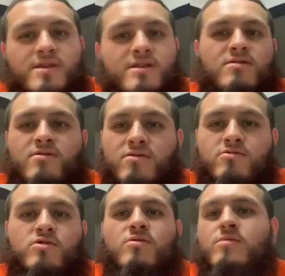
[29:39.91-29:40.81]
through
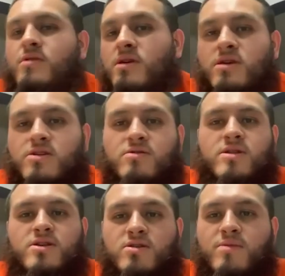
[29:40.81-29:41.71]
YouTube. You could get your
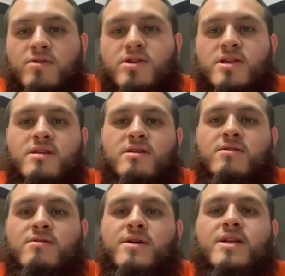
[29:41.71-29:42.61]
distribution
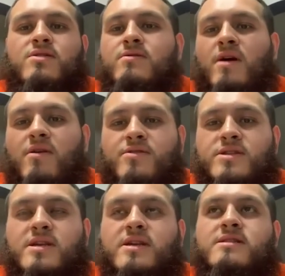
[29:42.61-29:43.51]
deal and do all
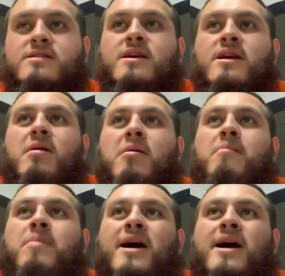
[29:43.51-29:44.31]
those things. Right. But